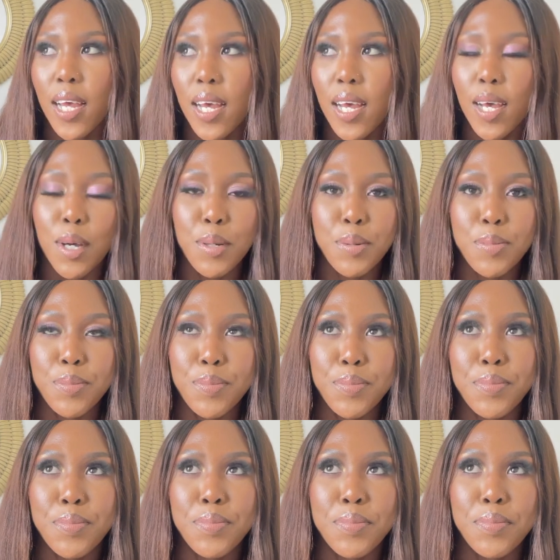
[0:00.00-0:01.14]

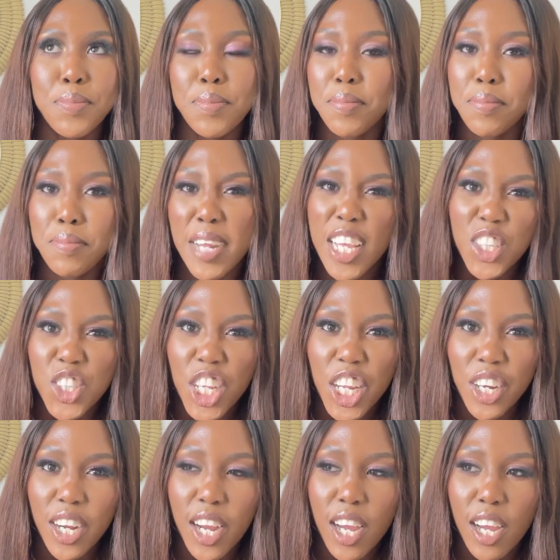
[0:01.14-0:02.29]
um,
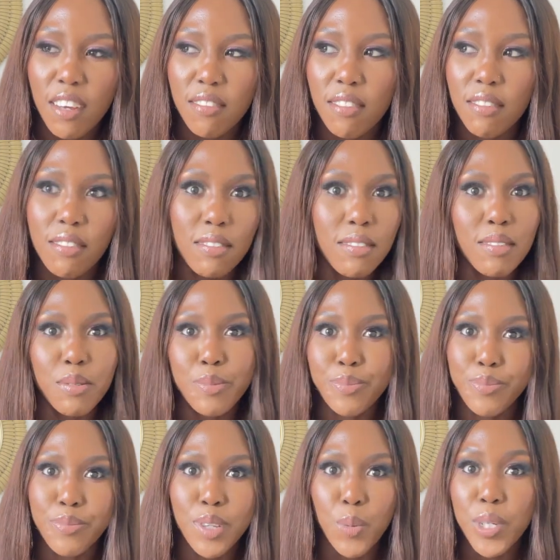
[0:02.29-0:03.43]
nigeria or
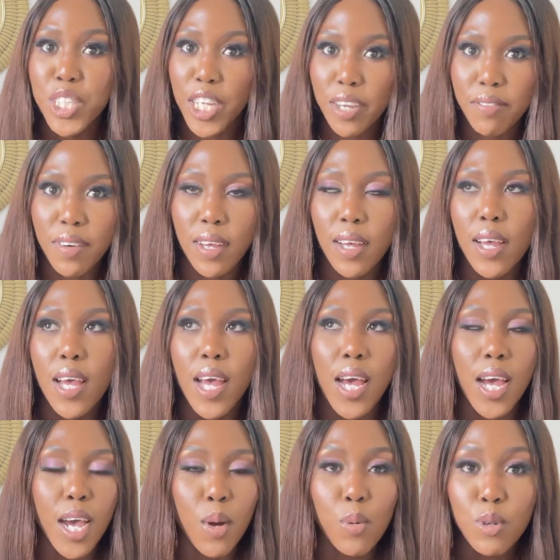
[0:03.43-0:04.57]
whichever
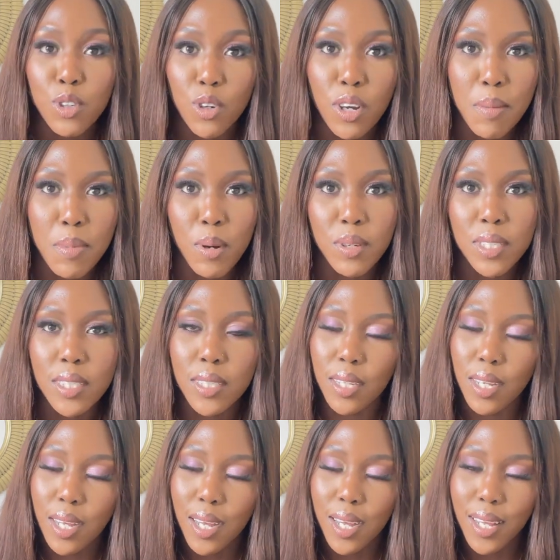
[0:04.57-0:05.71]
I won't talk about
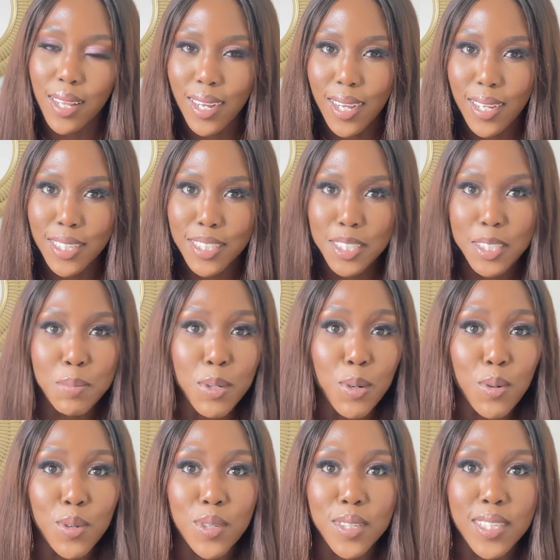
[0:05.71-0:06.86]
other countries
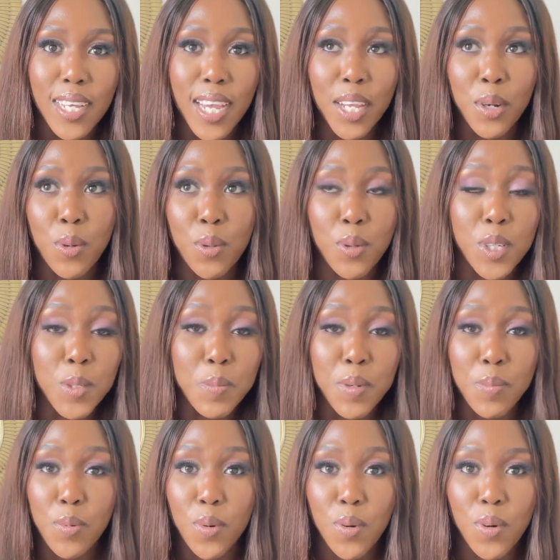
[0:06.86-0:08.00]
because I know those
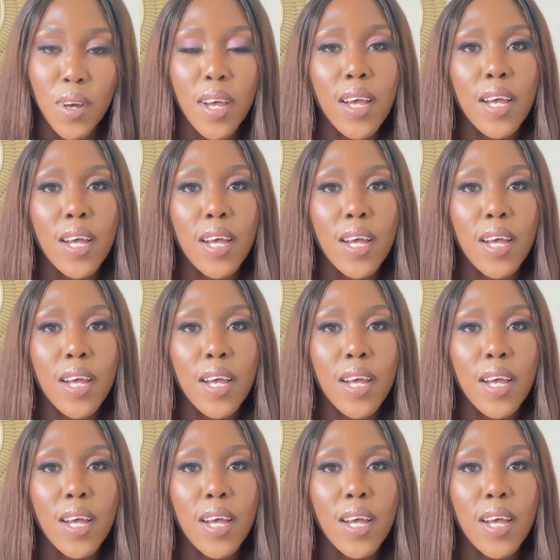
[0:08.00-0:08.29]
people